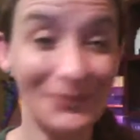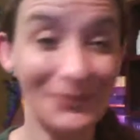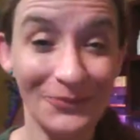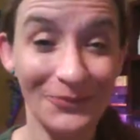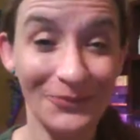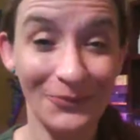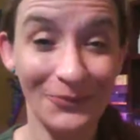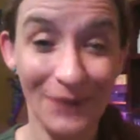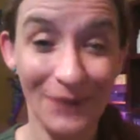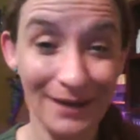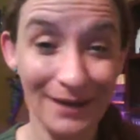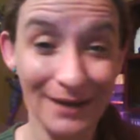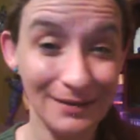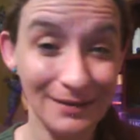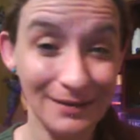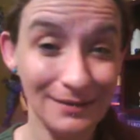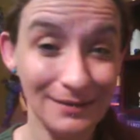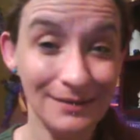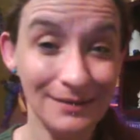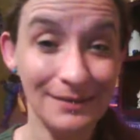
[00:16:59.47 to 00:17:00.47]
What
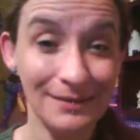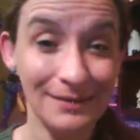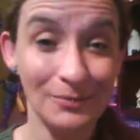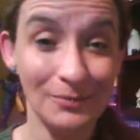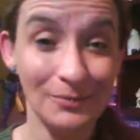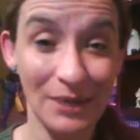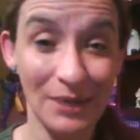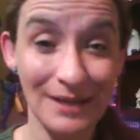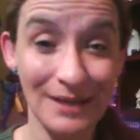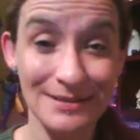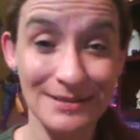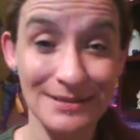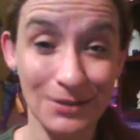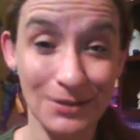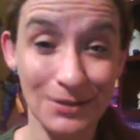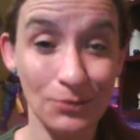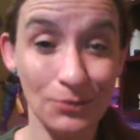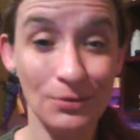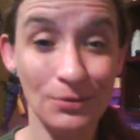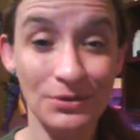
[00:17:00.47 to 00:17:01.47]
brings
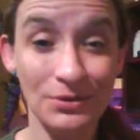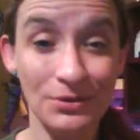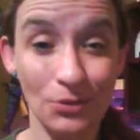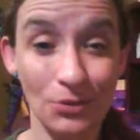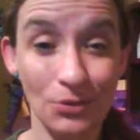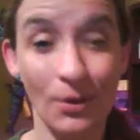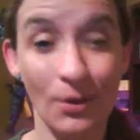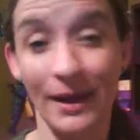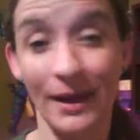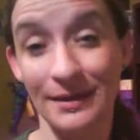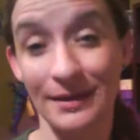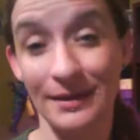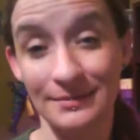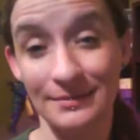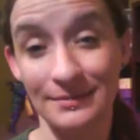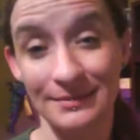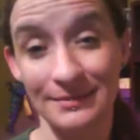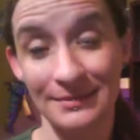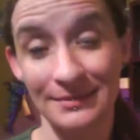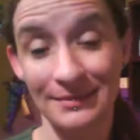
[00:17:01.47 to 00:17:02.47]
you joy?
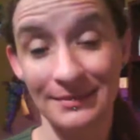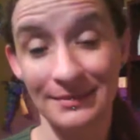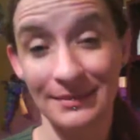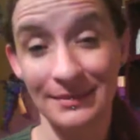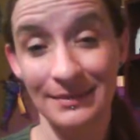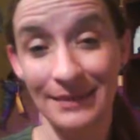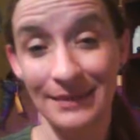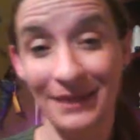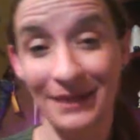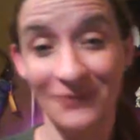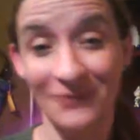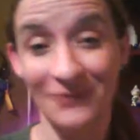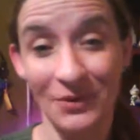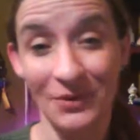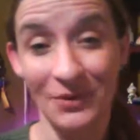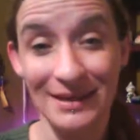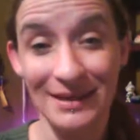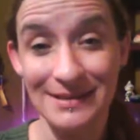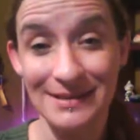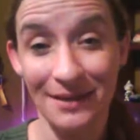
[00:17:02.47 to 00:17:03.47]
And
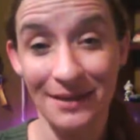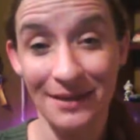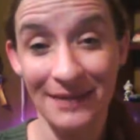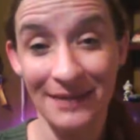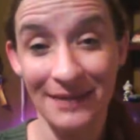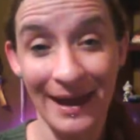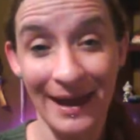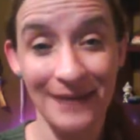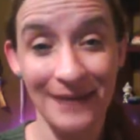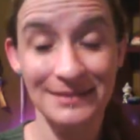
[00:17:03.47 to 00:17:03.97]
focus on that